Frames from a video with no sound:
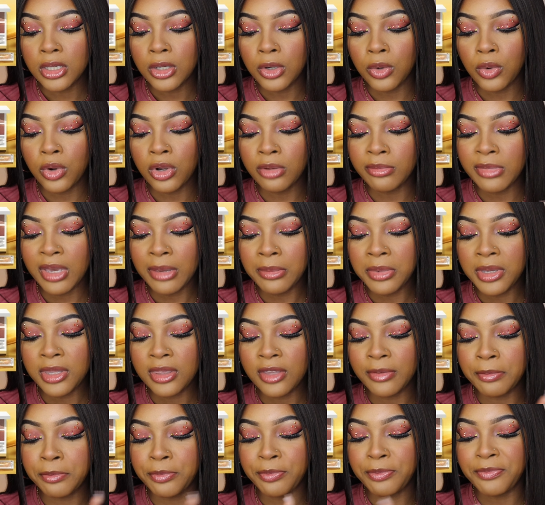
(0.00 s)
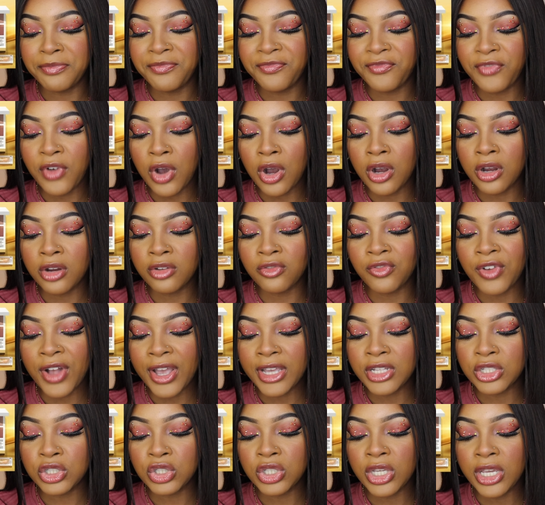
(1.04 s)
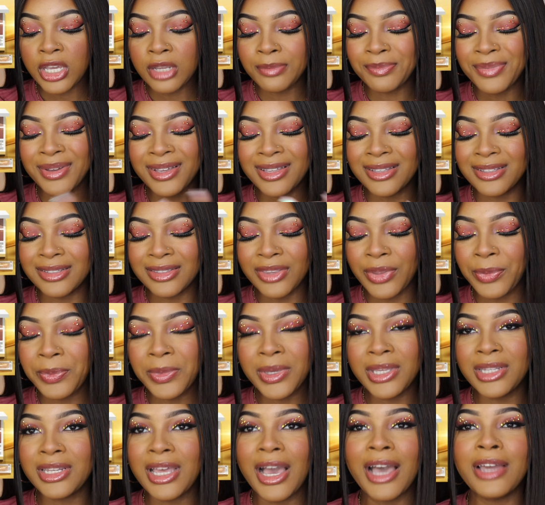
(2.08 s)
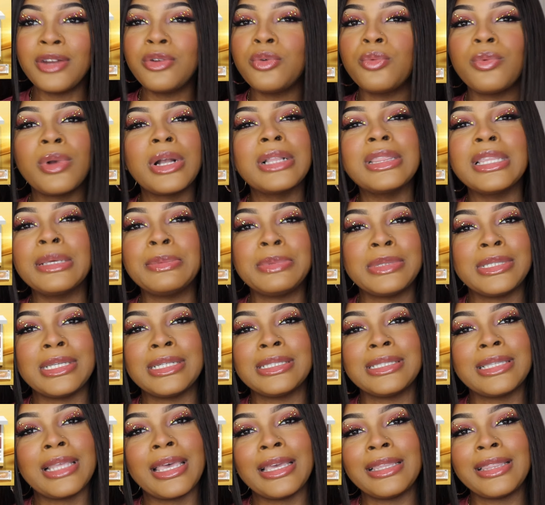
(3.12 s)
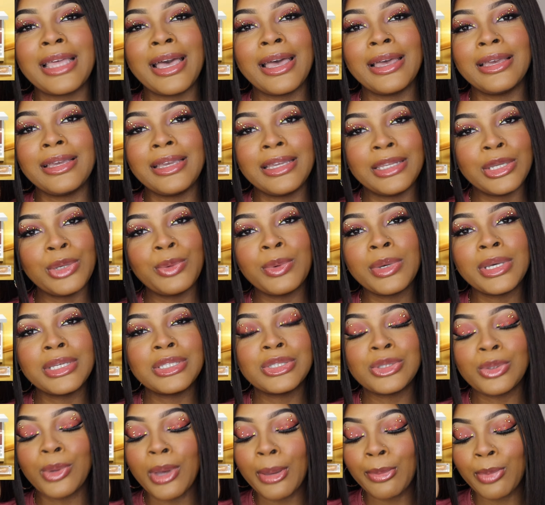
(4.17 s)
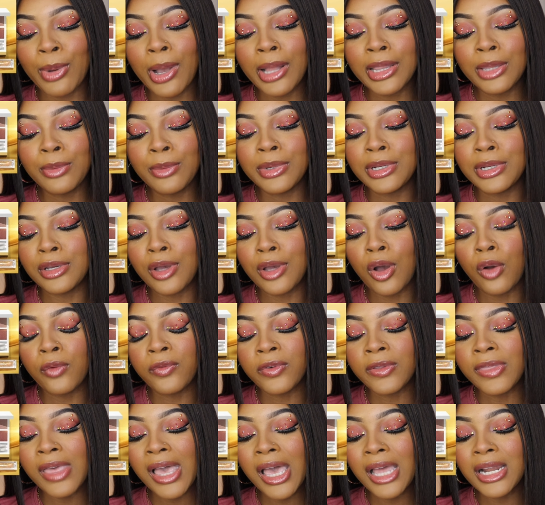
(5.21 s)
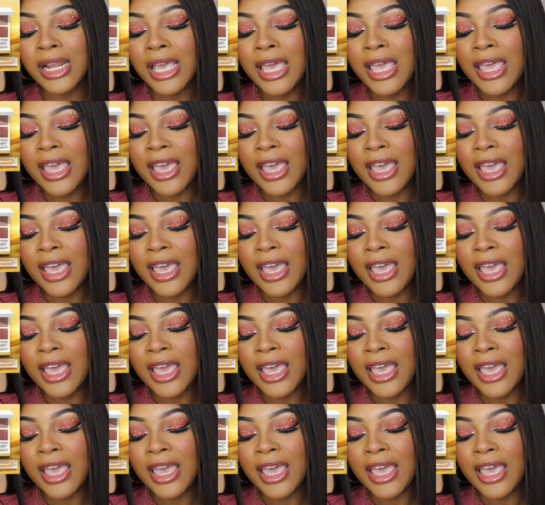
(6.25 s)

or maybe the far right shade, but I mean, I don't wear lipsticks like that anyway, so I probably wouldn't go for that.